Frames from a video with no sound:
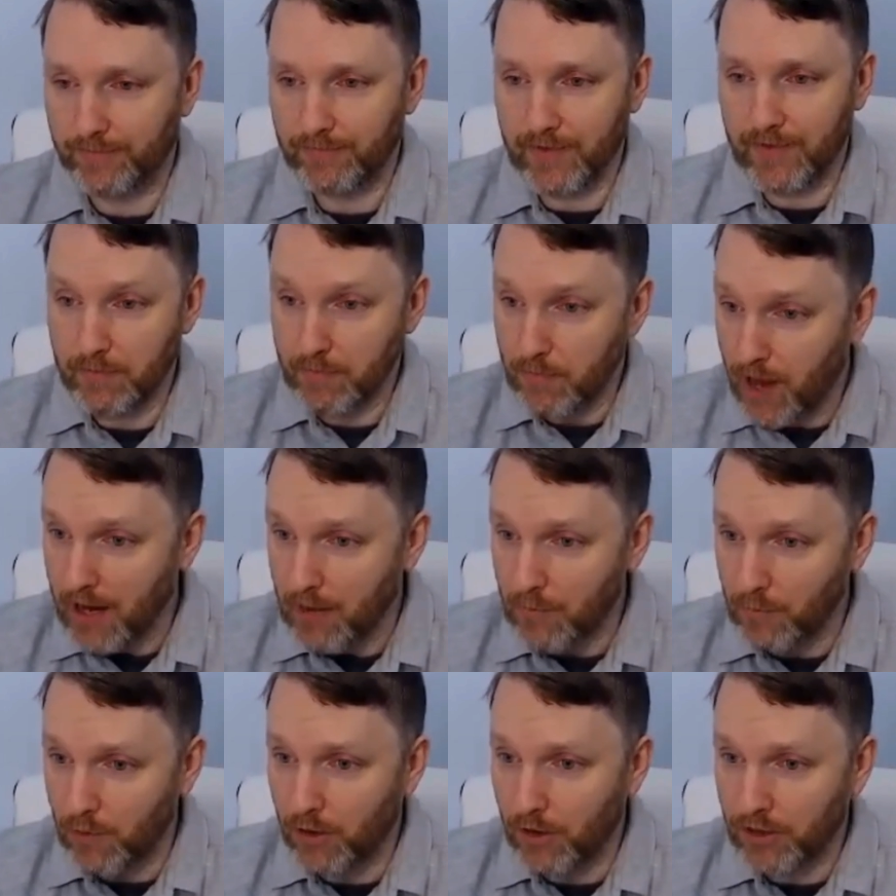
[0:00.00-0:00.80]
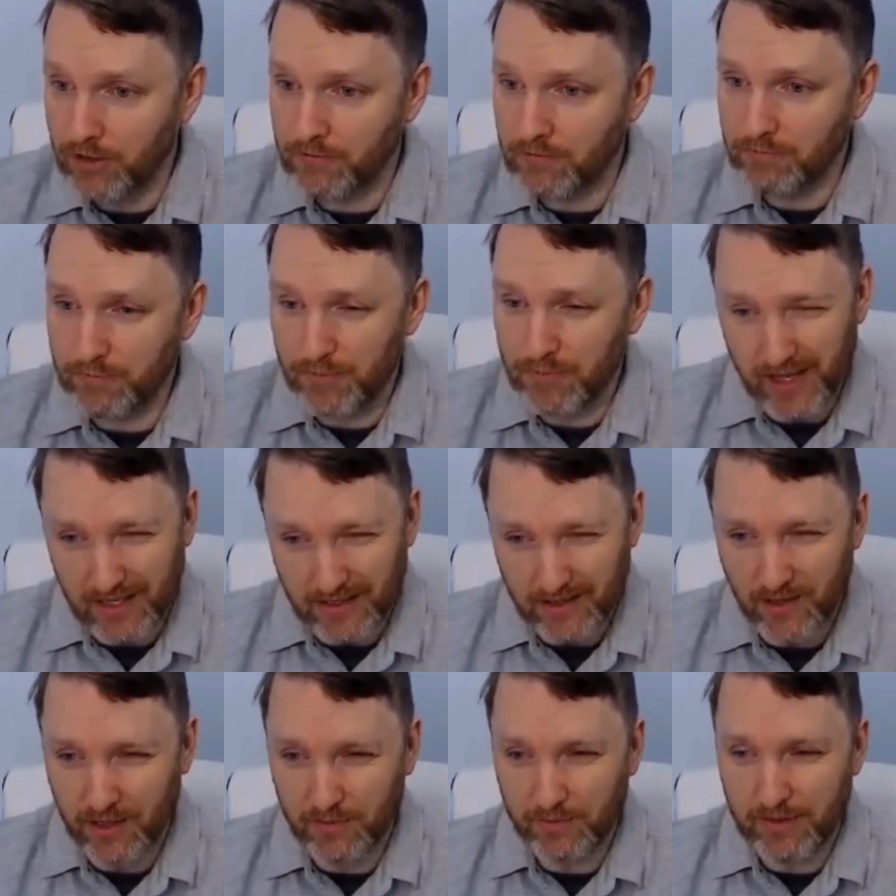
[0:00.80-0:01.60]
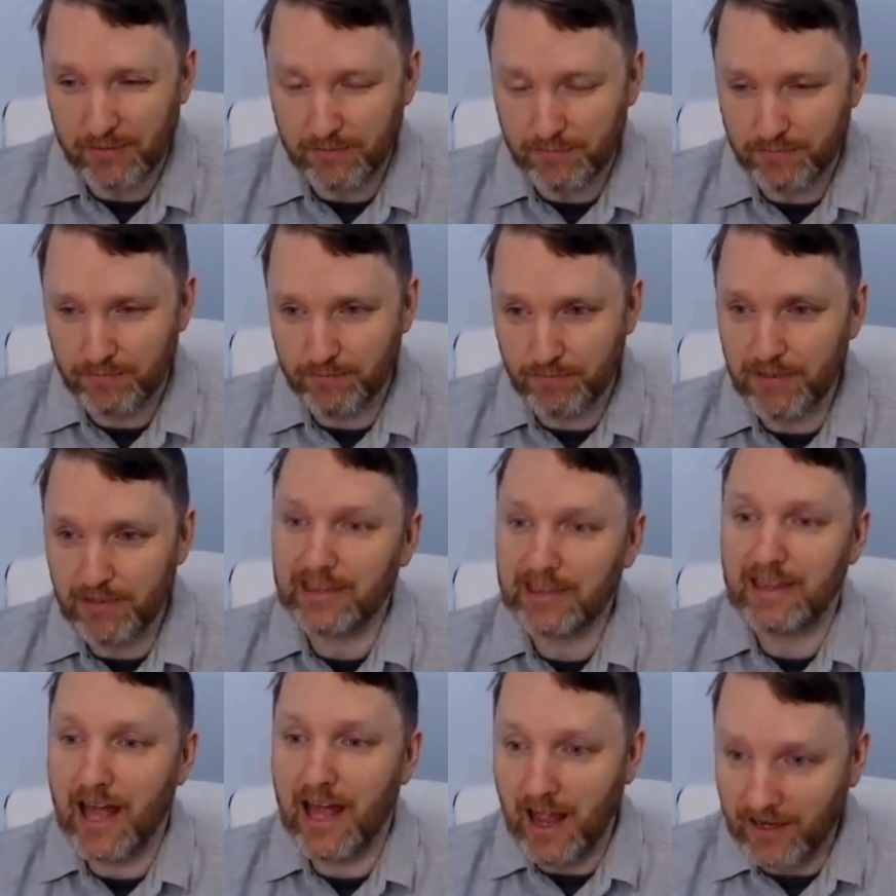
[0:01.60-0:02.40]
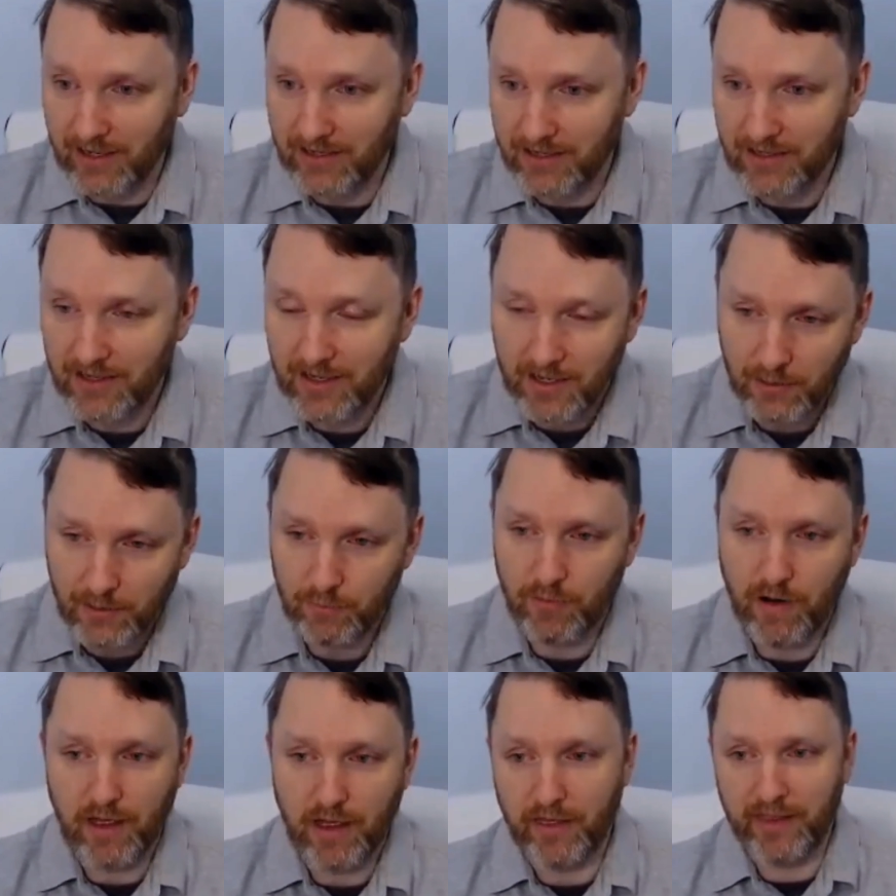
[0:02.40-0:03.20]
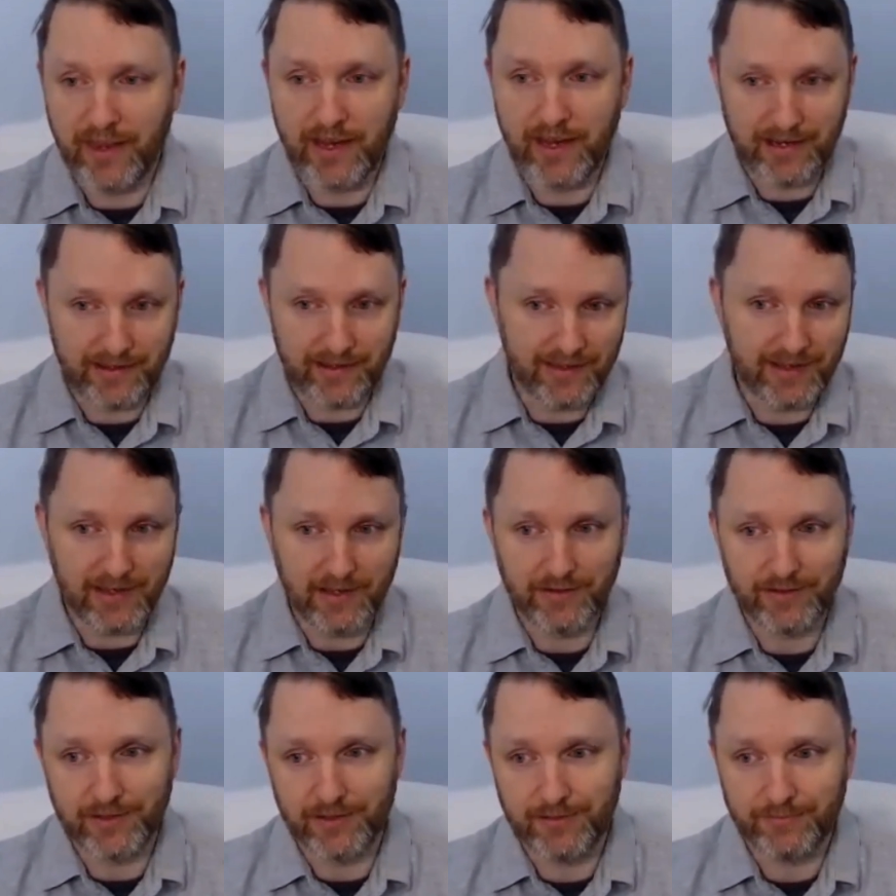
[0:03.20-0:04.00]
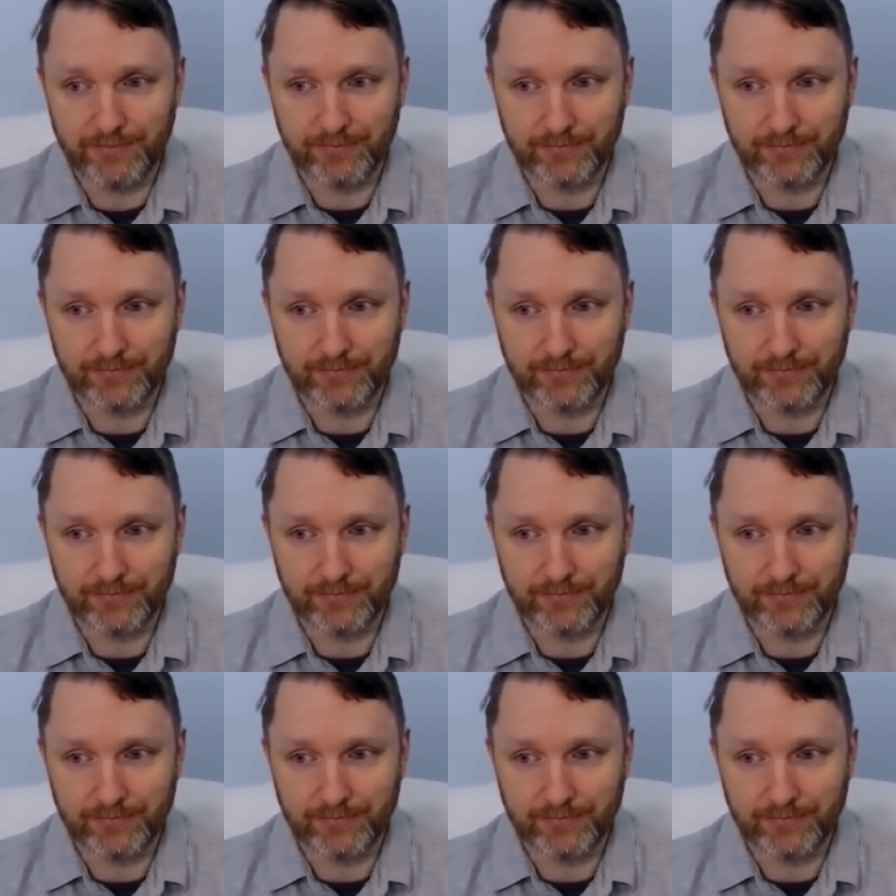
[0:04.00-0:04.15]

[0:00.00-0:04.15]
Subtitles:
It might work, but that's going to be luck rather than anything else.